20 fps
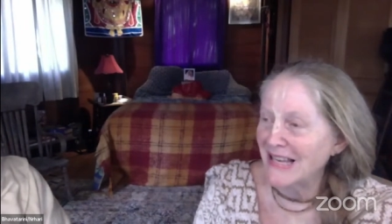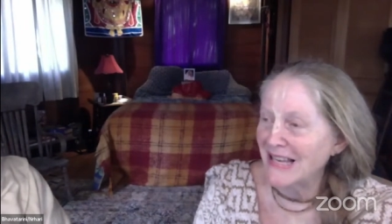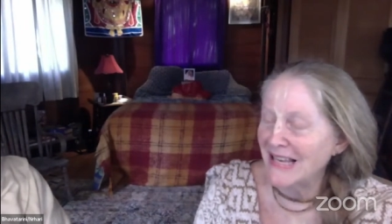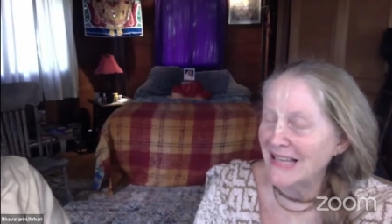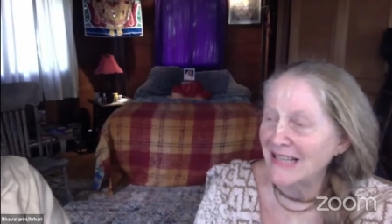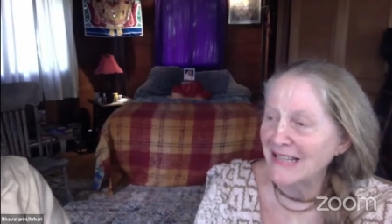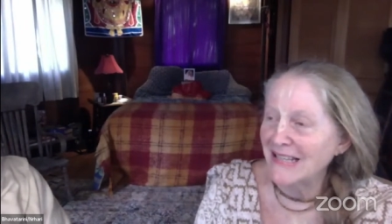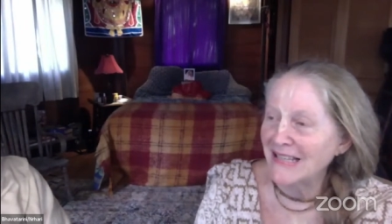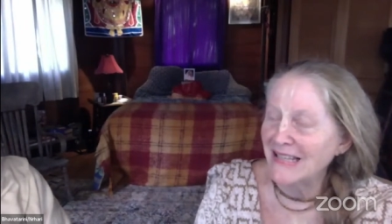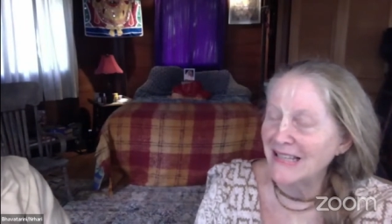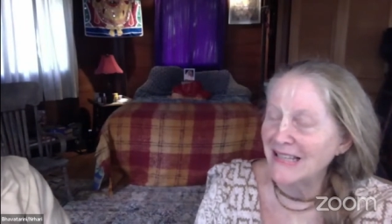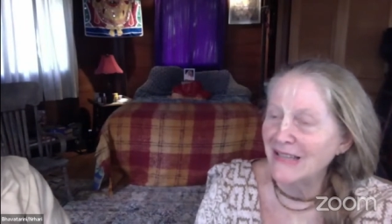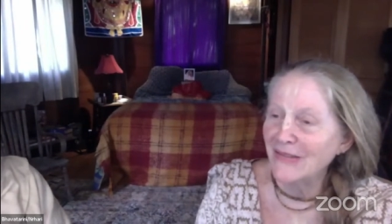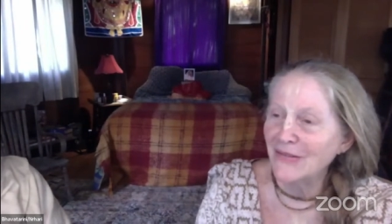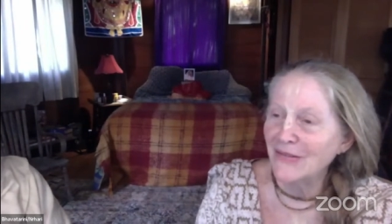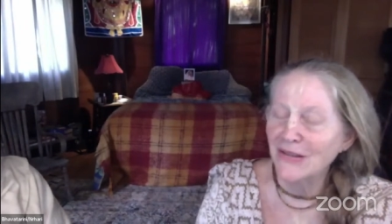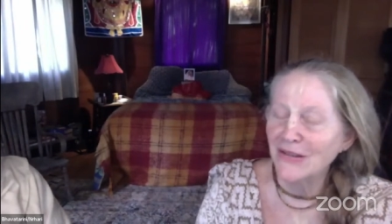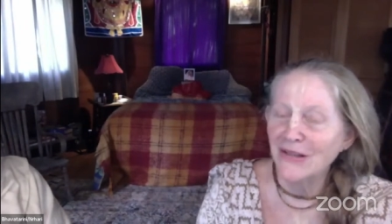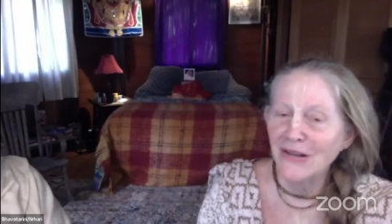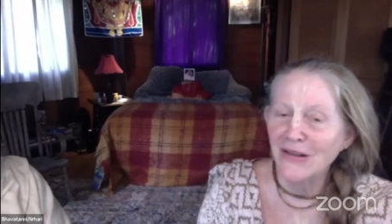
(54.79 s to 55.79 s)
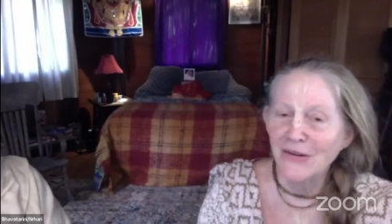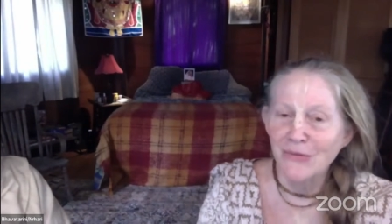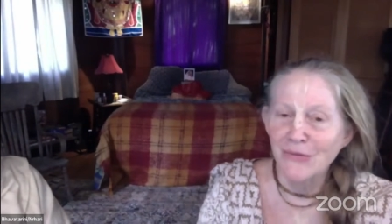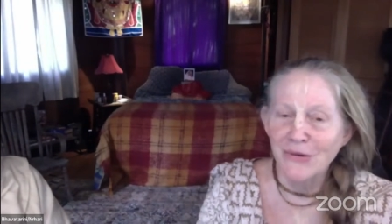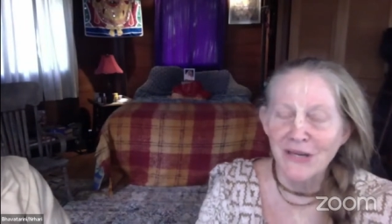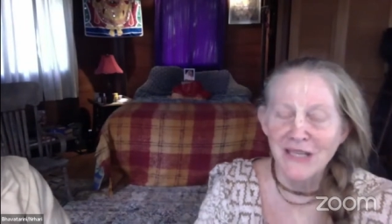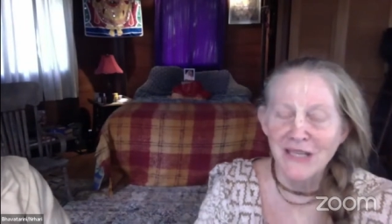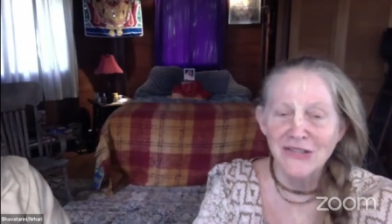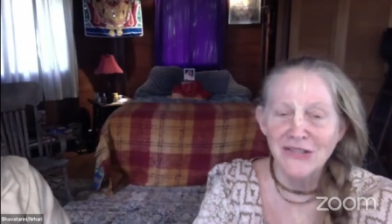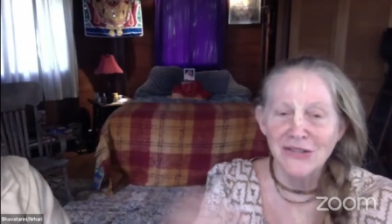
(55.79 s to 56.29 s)
and he
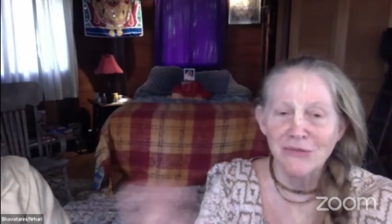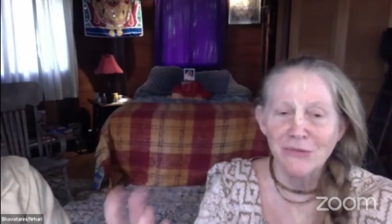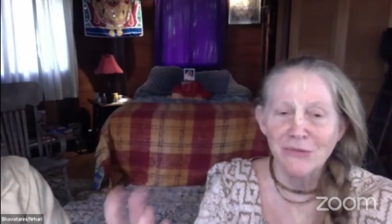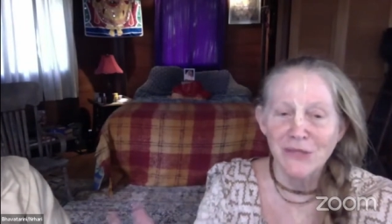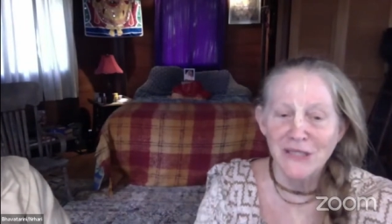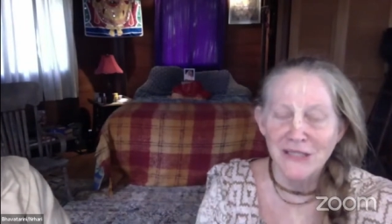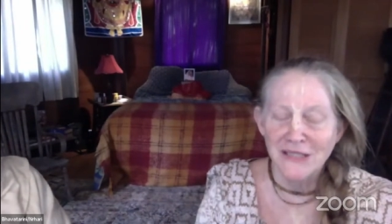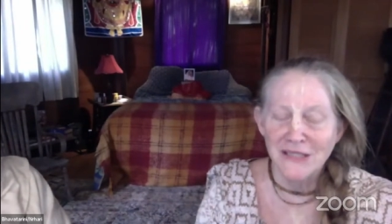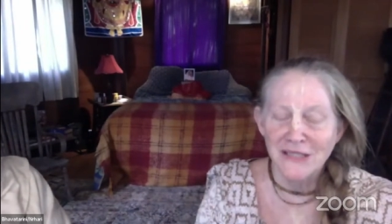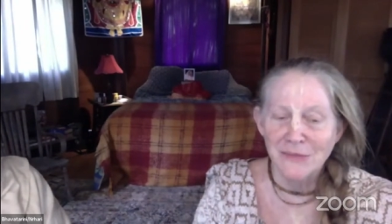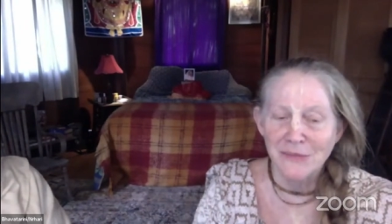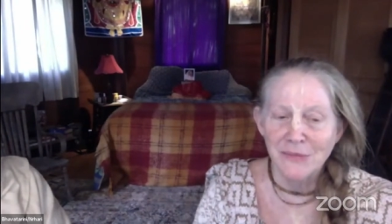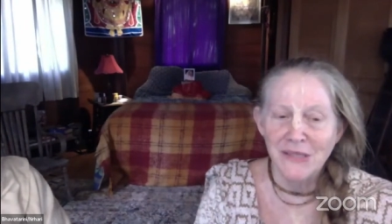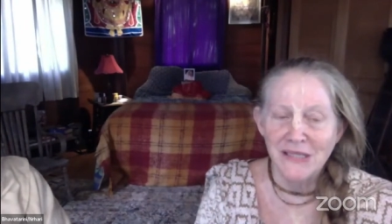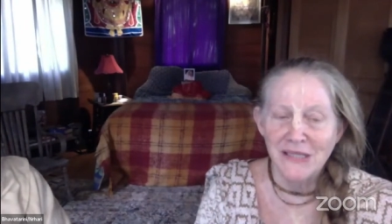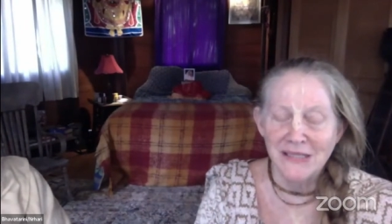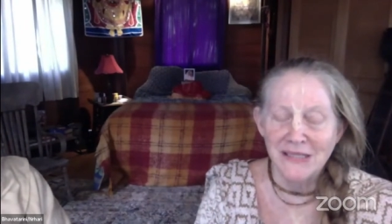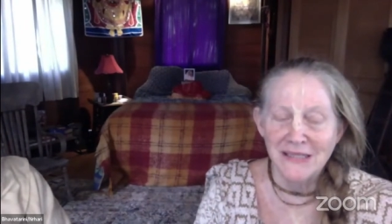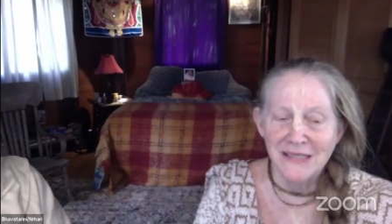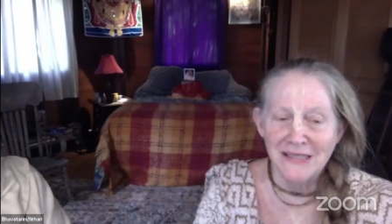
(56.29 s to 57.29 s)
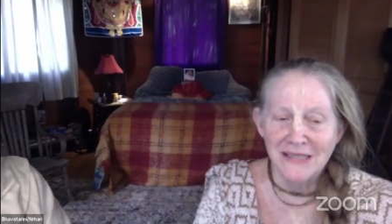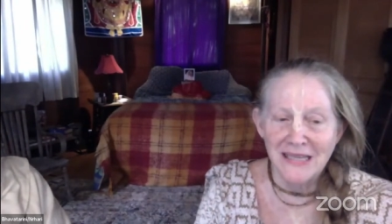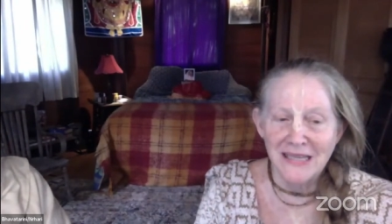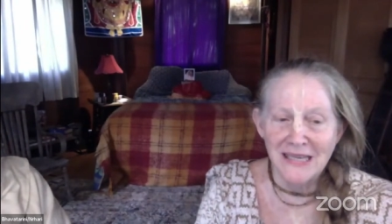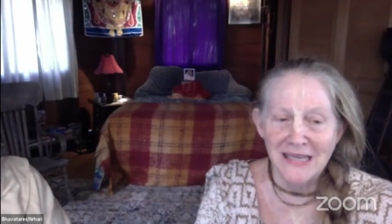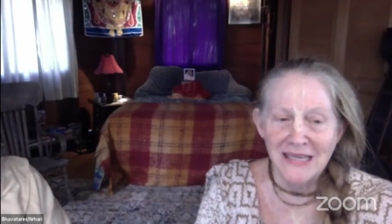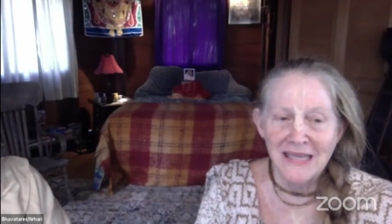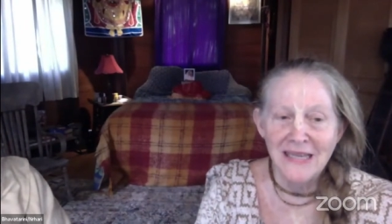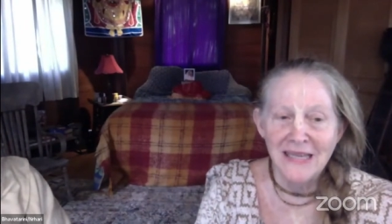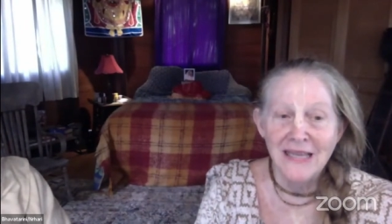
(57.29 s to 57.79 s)
arranged that we could speak
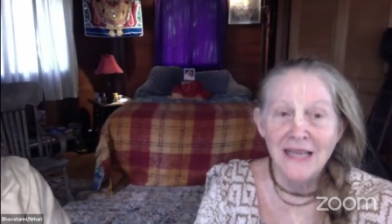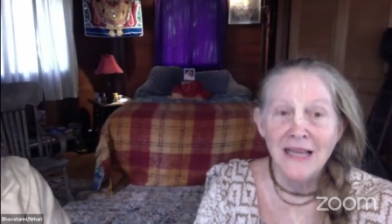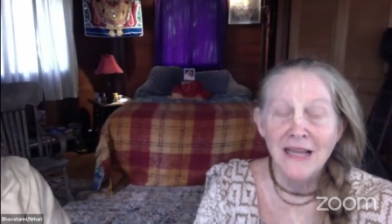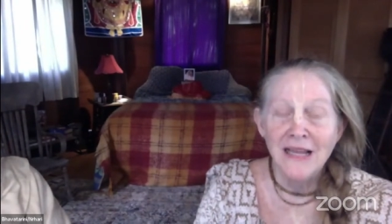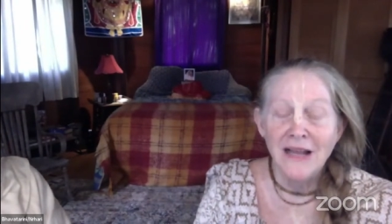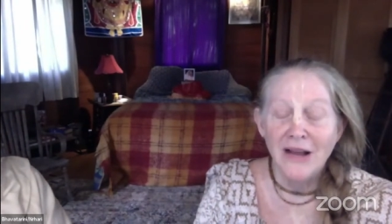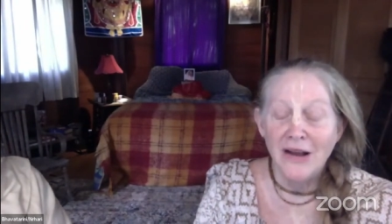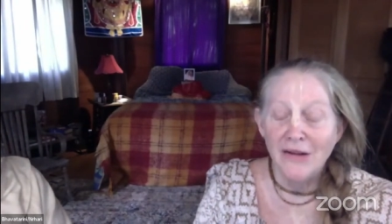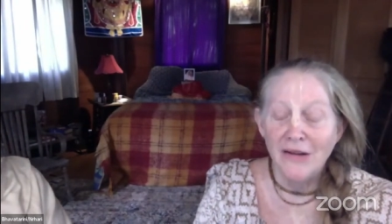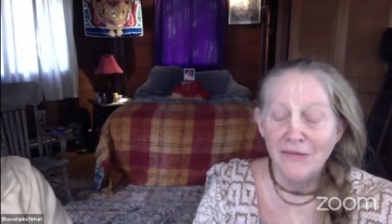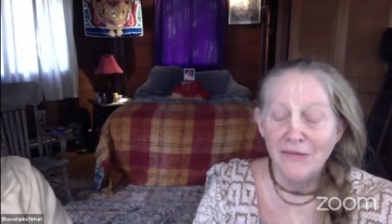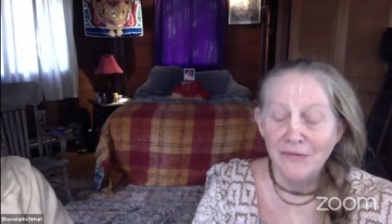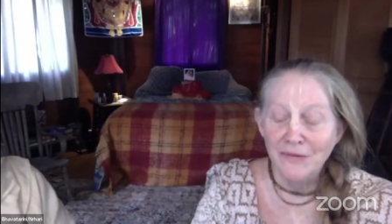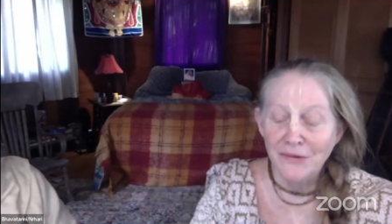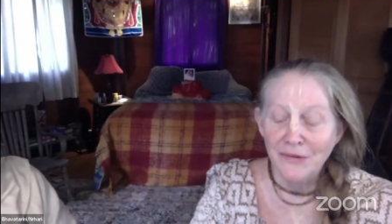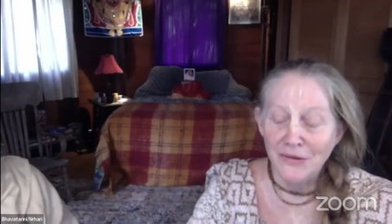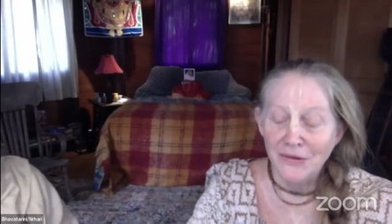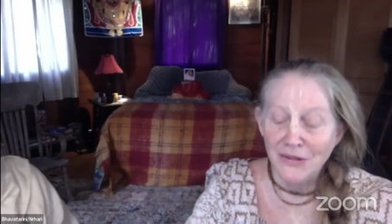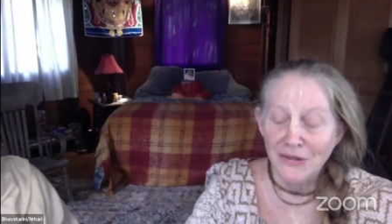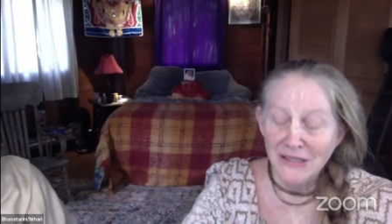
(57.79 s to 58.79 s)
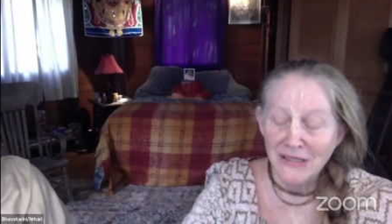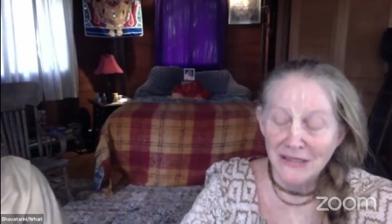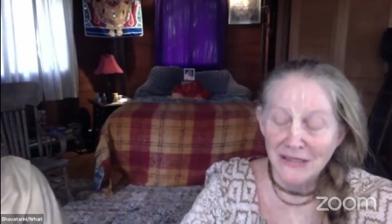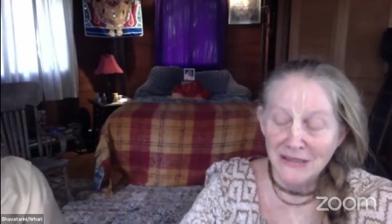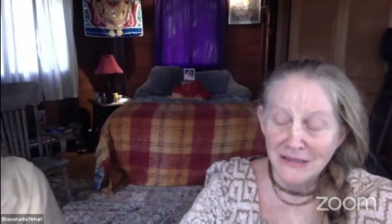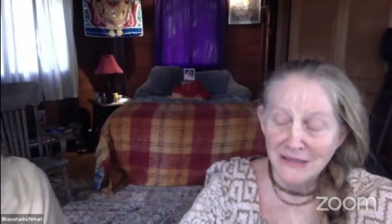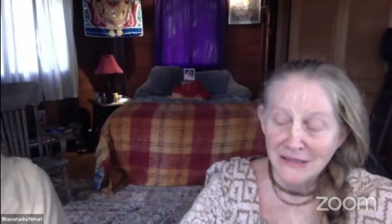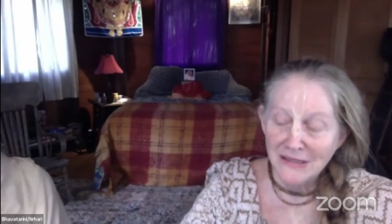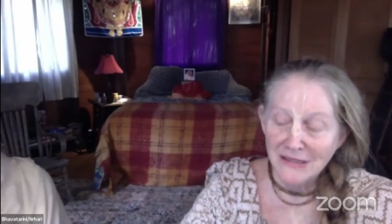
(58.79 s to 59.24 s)
today for his